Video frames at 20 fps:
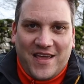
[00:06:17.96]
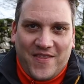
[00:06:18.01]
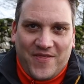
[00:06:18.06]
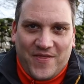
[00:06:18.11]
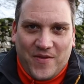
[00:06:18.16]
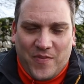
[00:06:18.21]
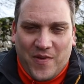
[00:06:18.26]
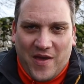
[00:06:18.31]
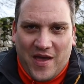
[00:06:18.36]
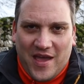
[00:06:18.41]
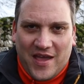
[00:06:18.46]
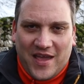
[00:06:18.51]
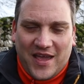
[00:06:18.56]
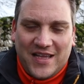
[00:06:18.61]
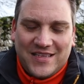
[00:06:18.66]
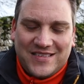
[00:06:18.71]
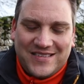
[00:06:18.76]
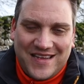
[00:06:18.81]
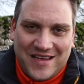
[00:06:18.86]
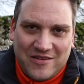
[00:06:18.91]
in the
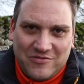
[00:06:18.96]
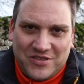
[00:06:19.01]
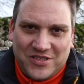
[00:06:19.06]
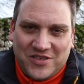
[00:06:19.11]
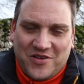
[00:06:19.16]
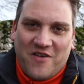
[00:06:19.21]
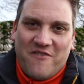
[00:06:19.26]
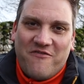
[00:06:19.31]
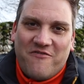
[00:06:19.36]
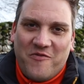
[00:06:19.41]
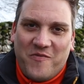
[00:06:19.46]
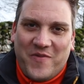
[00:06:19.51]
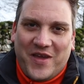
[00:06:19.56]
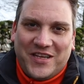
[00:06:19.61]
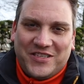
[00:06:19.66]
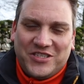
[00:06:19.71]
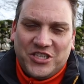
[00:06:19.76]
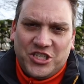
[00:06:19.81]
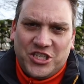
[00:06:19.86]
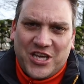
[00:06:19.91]
bag, it's now time for
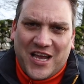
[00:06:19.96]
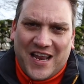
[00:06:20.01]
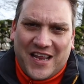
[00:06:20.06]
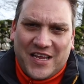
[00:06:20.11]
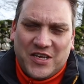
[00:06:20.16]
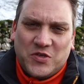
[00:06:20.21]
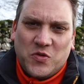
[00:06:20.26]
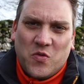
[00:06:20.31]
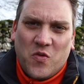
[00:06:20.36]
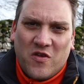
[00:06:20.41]
me to challenge